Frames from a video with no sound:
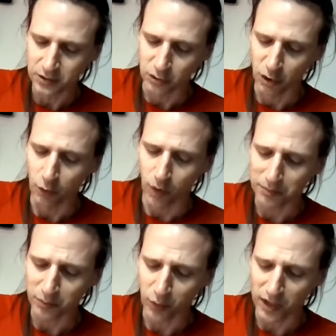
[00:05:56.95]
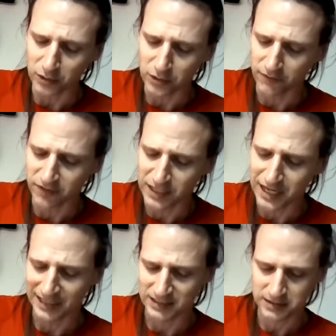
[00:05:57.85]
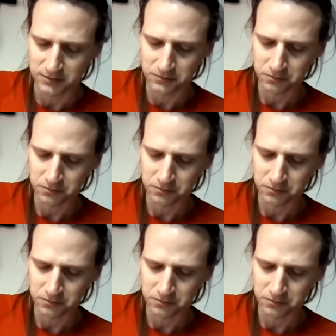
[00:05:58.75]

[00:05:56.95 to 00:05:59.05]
to go upwind of the nest.